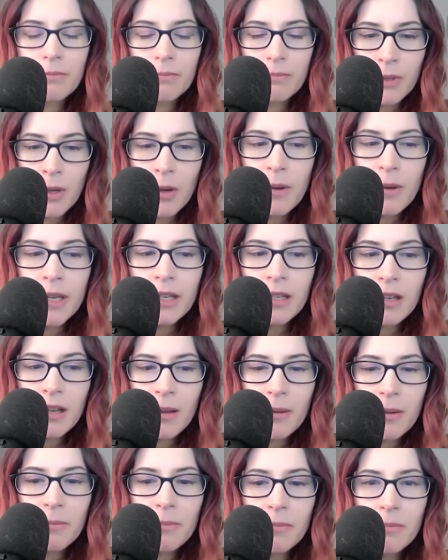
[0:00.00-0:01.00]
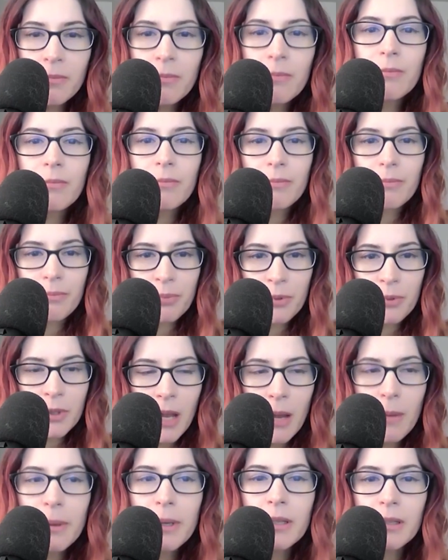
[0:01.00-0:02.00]
low income,
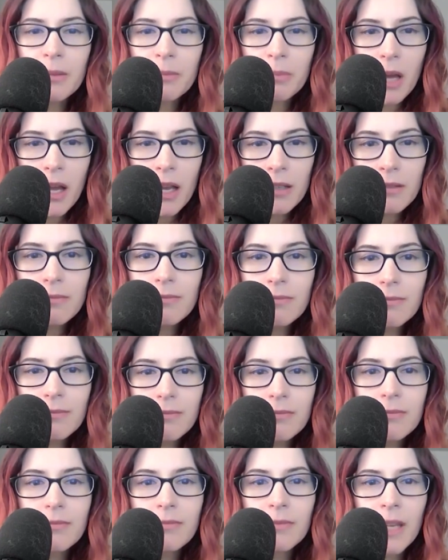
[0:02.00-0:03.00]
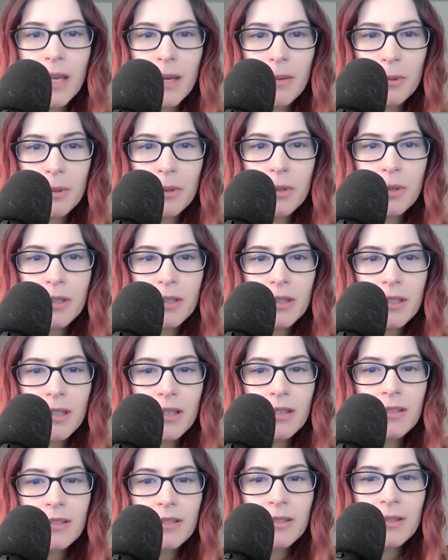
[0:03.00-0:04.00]
predominantly Black neighborhood
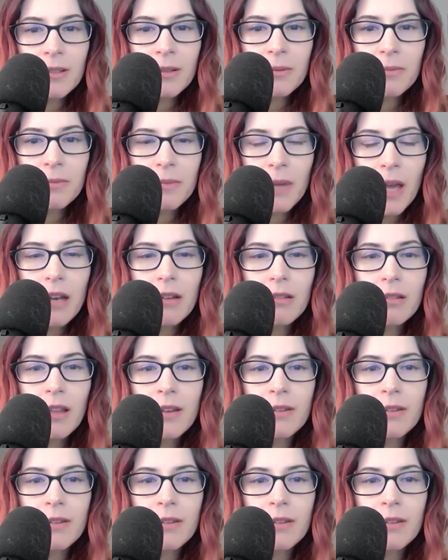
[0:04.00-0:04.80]
that had a lot